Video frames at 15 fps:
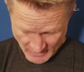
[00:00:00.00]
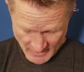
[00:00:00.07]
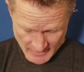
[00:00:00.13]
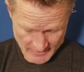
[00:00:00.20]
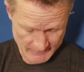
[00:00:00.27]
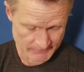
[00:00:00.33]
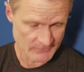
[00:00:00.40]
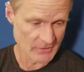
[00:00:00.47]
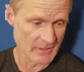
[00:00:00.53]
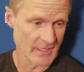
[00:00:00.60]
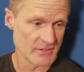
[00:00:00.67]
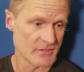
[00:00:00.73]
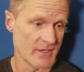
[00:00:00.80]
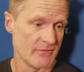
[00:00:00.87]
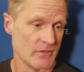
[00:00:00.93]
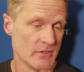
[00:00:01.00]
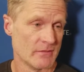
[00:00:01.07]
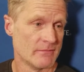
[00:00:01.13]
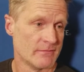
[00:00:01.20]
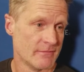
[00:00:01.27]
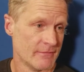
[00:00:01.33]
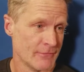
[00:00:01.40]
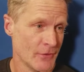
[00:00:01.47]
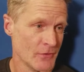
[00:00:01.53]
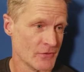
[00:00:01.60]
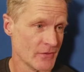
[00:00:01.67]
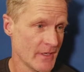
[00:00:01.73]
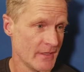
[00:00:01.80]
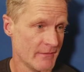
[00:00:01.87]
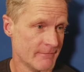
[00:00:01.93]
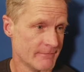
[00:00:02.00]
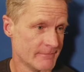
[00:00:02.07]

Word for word: Um, you guys have your phones ready?